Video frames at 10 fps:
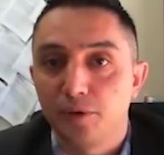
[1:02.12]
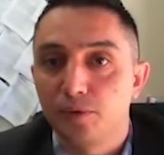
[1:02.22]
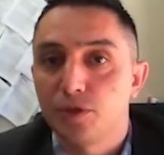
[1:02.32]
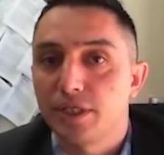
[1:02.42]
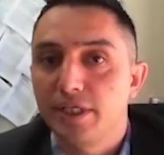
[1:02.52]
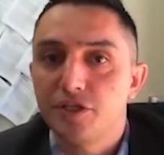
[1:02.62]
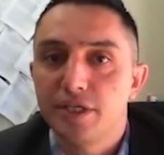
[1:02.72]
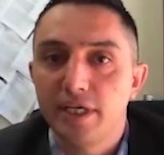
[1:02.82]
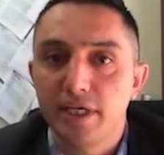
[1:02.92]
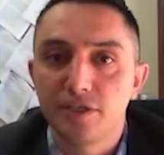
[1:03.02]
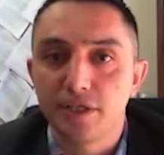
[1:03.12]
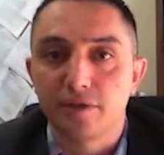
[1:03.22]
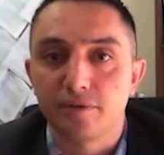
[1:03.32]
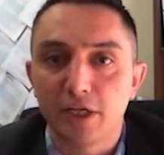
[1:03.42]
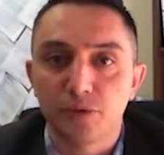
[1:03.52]
statistics,
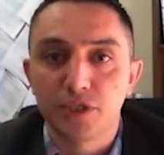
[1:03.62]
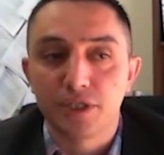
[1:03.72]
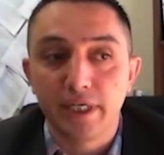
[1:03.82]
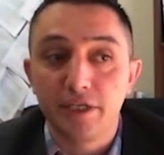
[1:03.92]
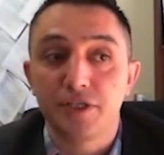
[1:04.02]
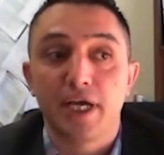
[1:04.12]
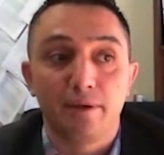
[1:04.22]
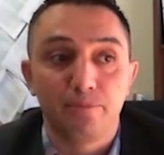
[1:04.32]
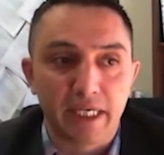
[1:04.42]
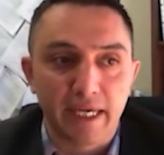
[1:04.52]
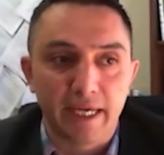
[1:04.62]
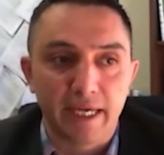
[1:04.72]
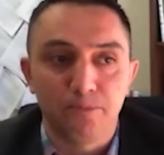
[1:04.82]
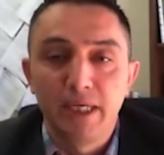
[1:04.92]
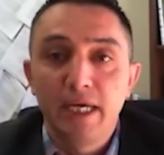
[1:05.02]
graduate studies. I
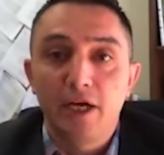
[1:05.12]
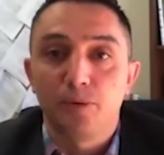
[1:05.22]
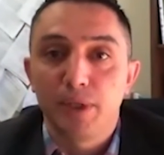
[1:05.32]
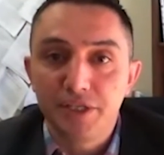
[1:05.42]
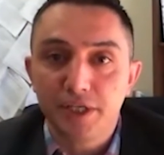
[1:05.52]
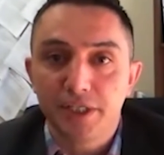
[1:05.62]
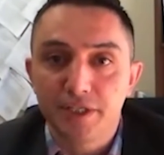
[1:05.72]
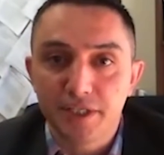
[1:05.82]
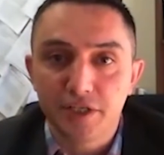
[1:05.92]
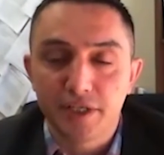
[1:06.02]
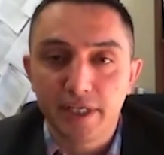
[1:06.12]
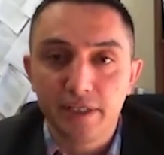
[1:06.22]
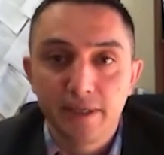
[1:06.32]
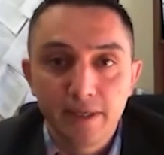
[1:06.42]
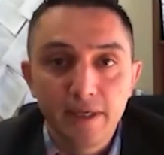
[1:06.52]
became a research
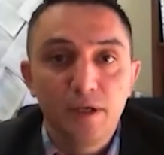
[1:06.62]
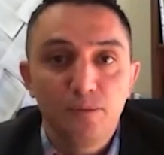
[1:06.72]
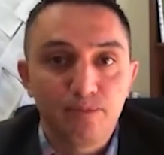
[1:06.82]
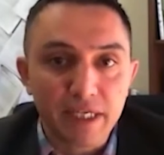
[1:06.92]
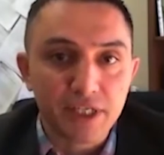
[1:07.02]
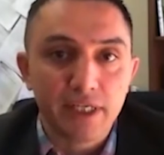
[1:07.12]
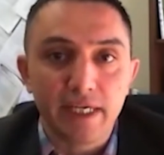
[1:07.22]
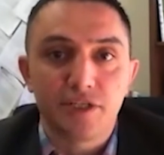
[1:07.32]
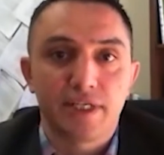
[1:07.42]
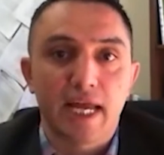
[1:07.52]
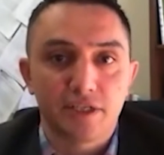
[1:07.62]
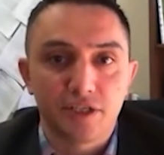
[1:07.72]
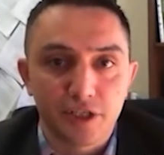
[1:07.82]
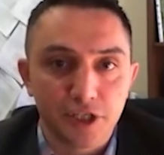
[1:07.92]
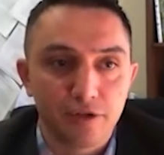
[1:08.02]
assistant, basically a
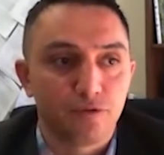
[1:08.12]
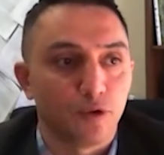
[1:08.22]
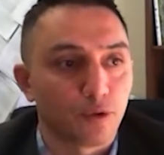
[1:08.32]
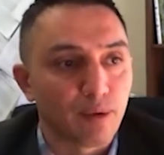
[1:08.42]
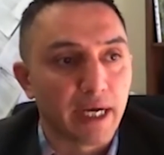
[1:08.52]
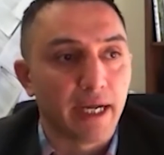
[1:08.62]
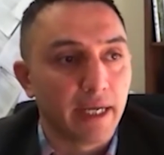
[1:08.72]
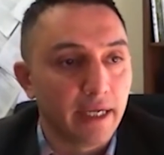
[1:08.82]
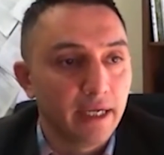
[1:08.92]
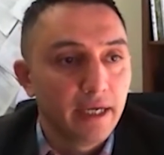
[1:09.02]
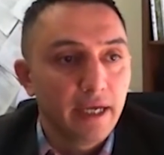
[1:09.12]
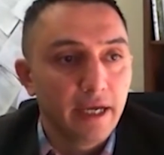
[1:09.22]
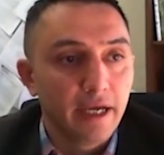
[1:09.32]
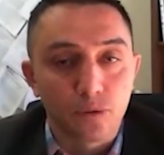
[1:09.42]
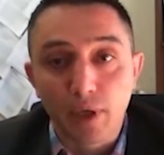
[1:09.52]
statistician for my
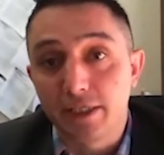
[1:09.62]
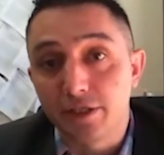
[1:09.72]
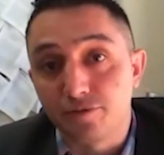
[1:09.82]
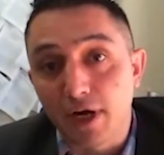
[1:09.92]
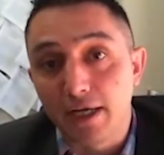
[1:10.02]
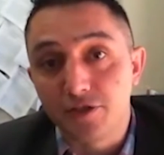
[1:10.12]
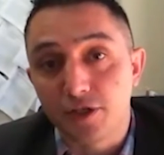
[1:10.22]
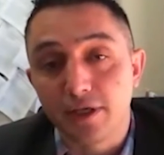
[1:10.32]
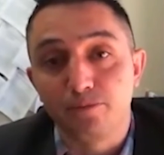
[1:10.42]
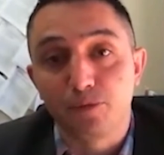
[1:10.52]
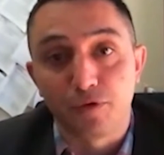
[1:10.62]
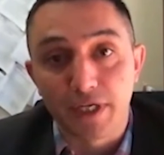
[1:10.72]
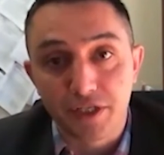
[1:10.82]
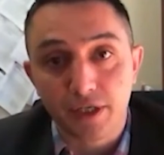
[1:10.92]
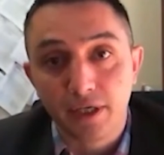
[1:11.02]
great advisor and
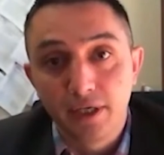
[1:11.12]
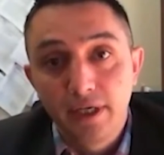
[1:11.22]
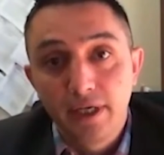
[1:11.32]
professor.